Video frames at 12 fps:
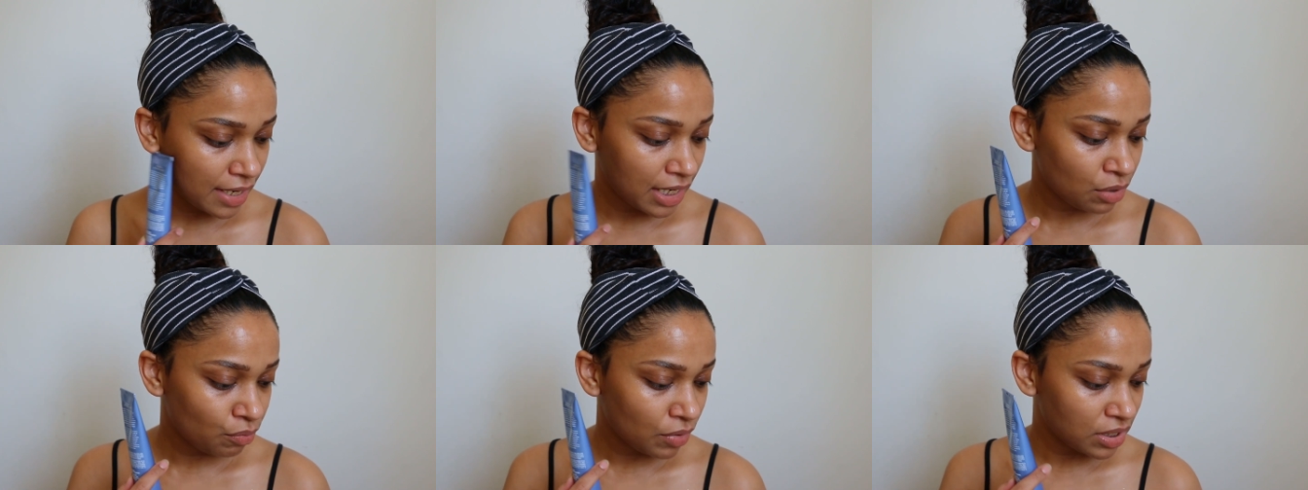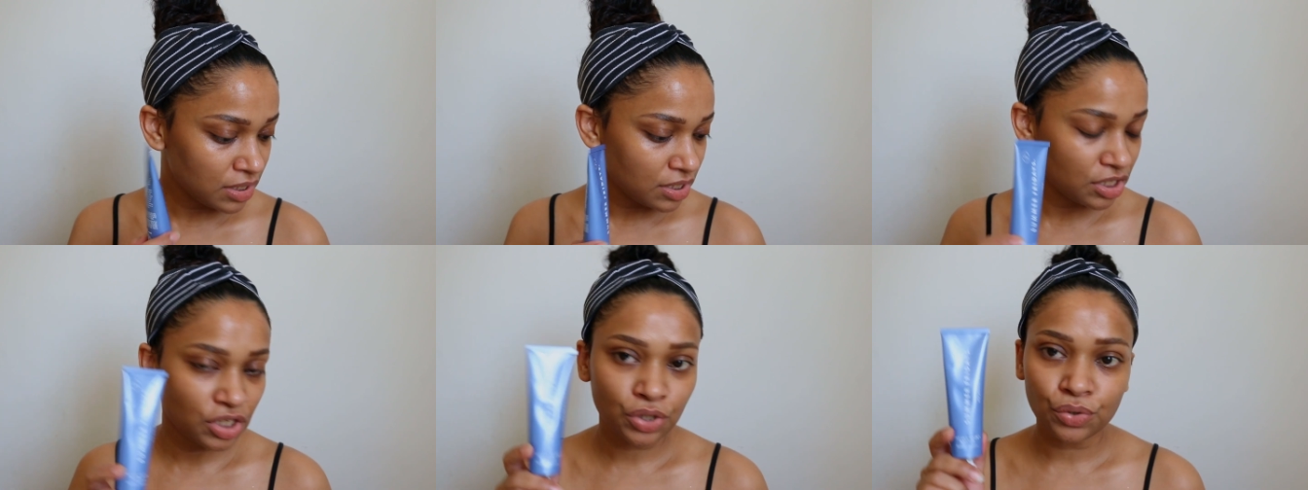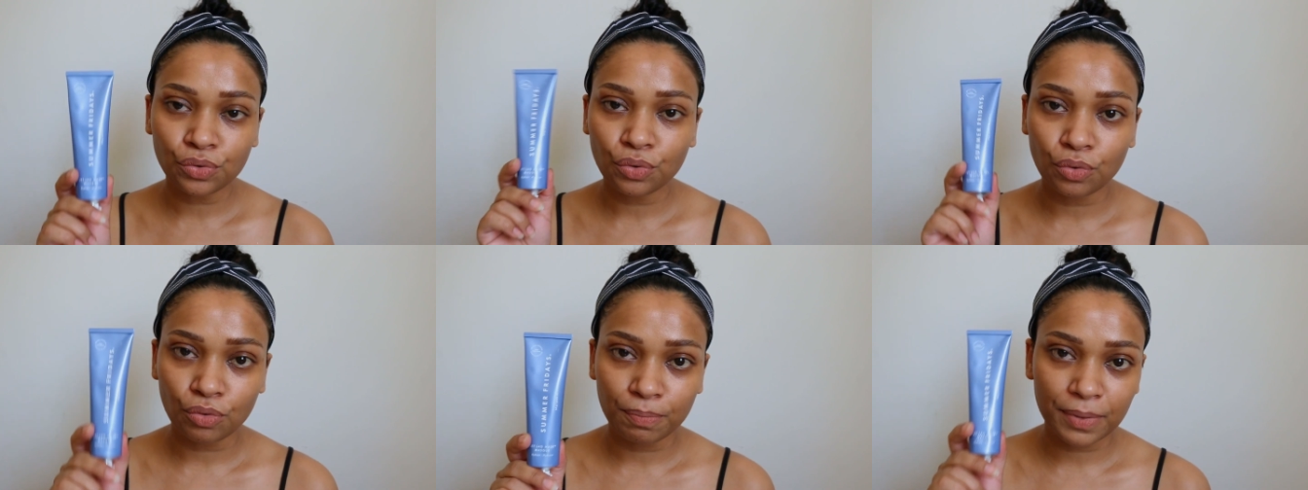And once you
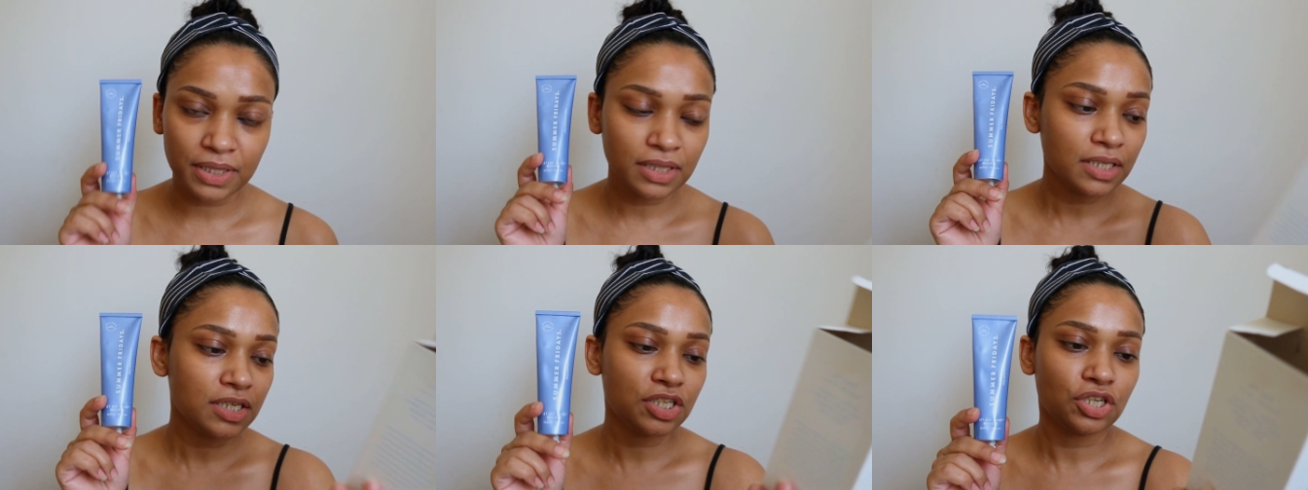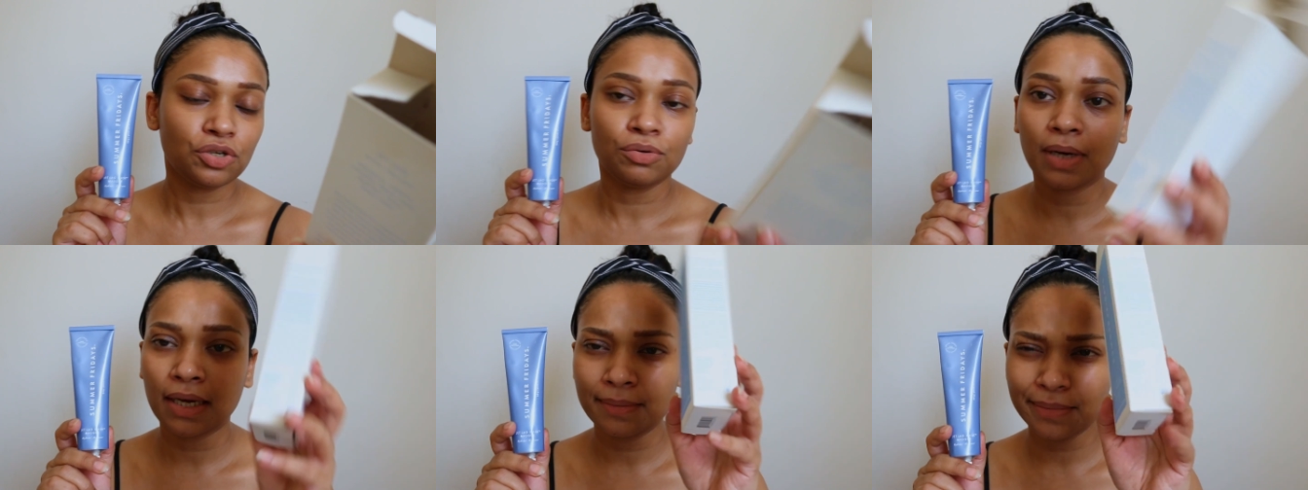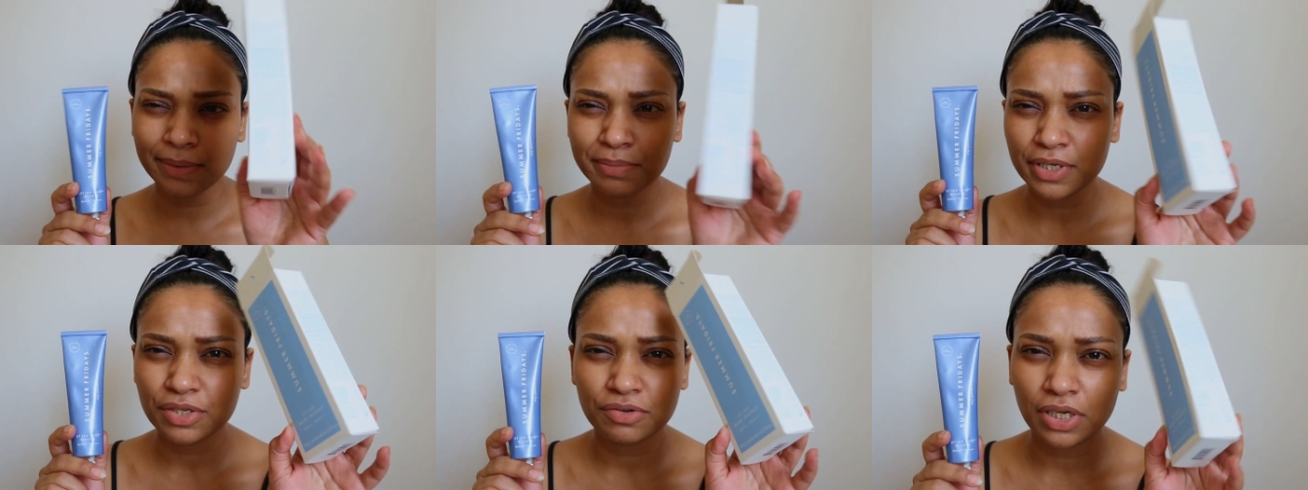open the tube, I'm, I'm
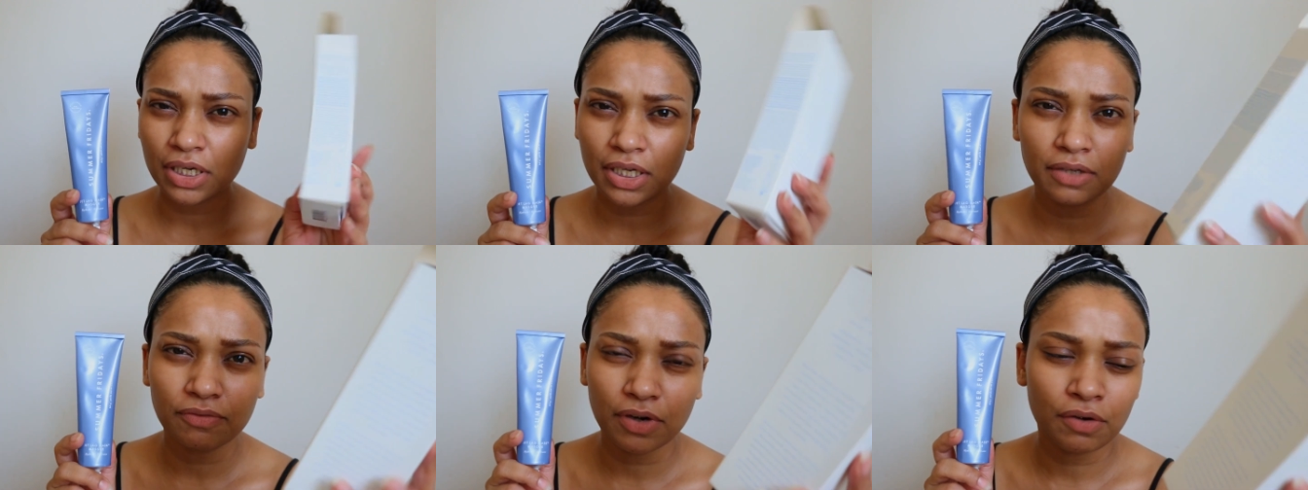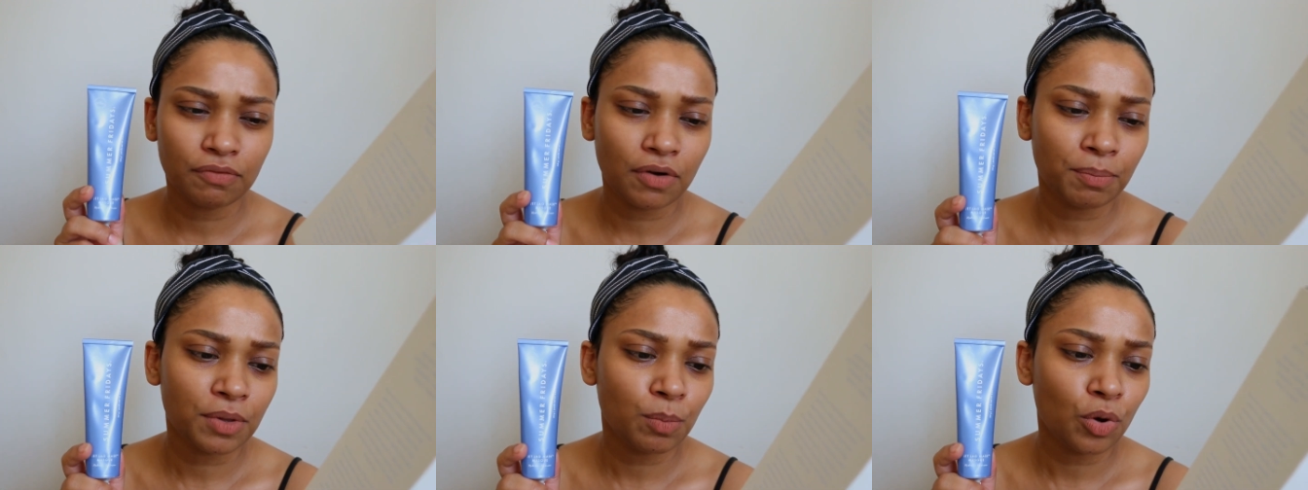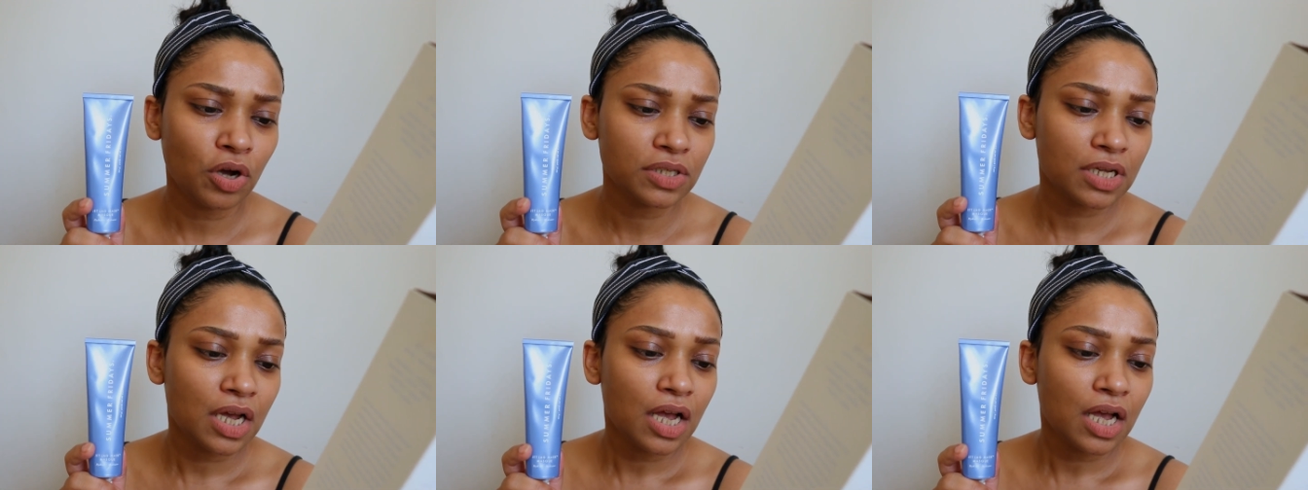just reading uh, from the box.